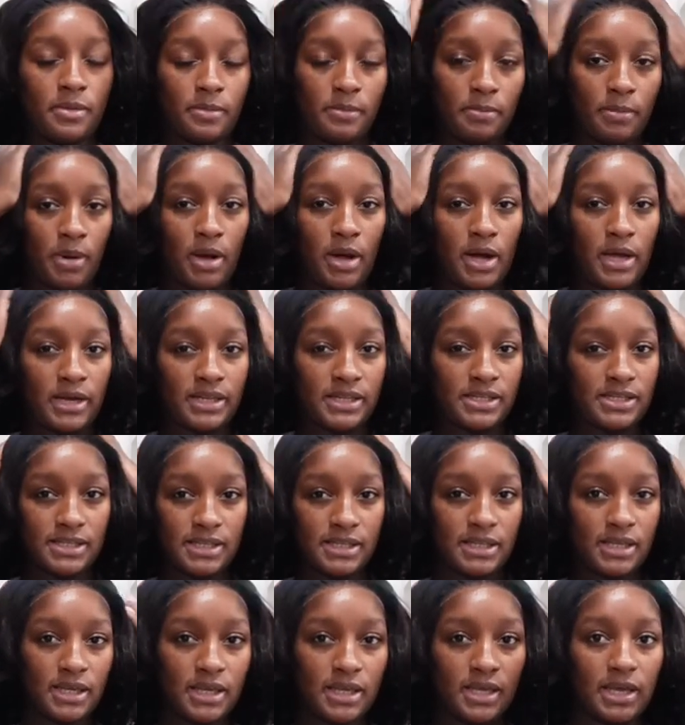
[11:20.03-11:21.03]
but
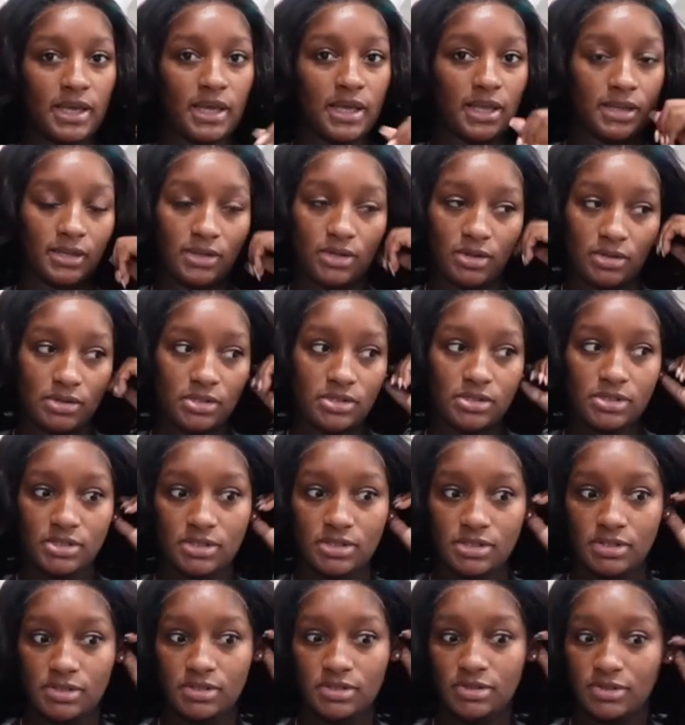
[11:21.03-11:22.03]
honestly it
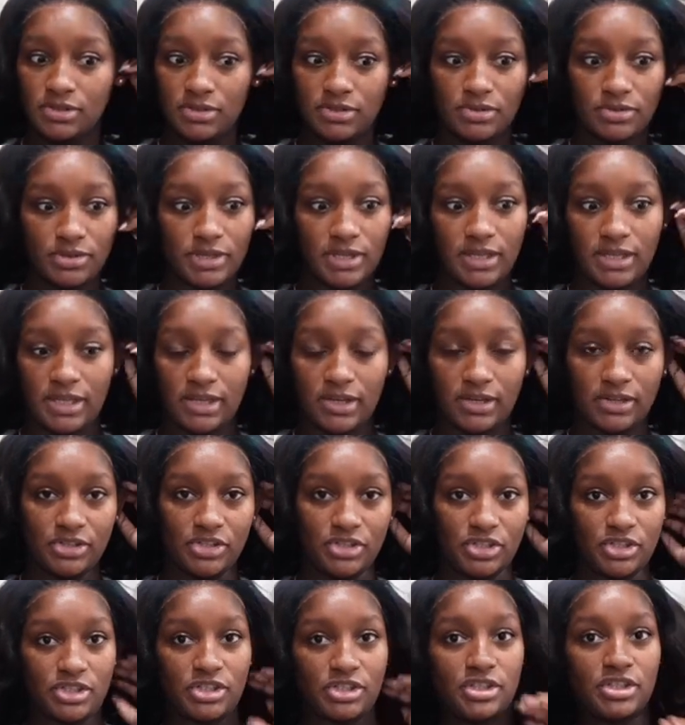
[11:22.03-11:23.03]
looks really good
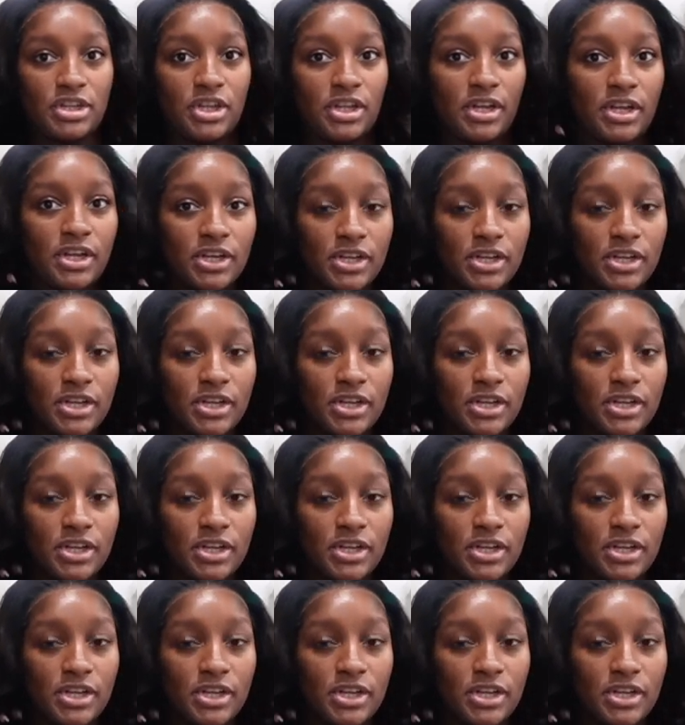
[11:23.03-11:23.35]
just